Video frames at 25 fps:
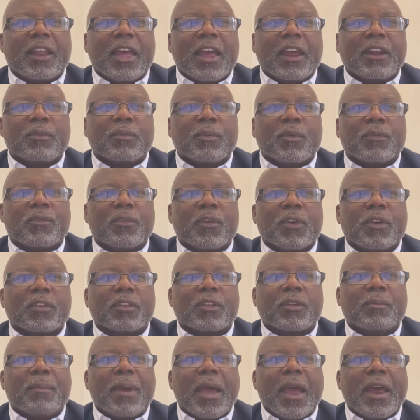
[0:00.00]
later
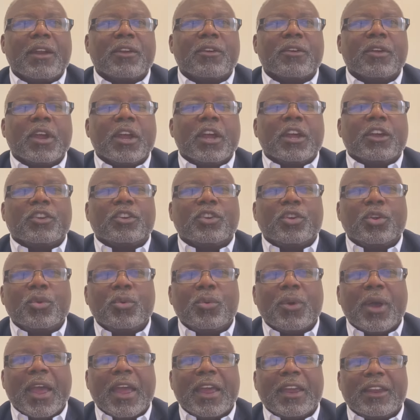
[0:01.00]
referred the matter
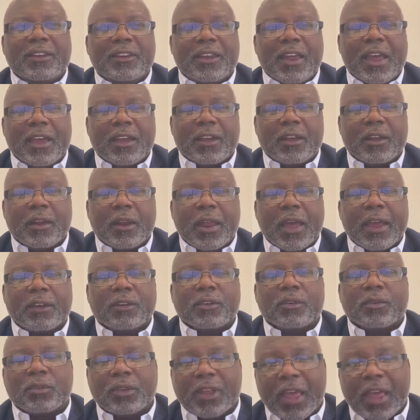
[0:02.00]
to a debt collector.